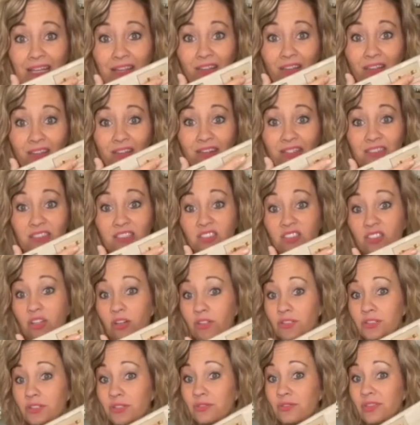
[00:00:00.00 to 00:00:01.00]
they've got the
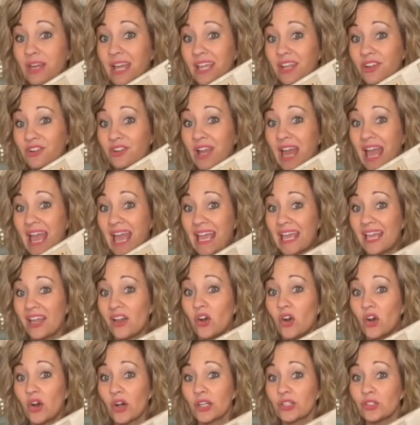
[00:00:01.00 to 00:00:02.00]
sawtooth hanger to hang
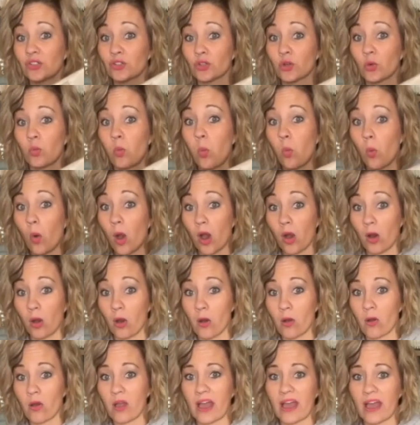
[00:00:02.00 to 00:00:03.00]
on your wall,
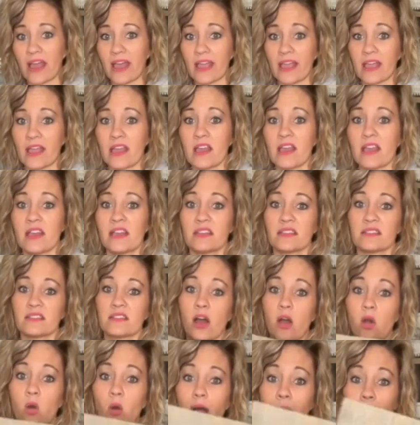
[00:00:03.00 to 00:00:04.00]
okay? So
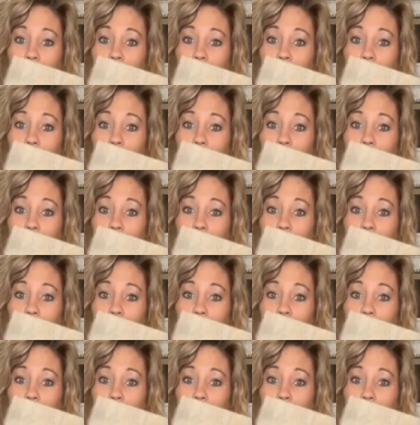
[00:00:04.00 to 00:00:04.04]
I'm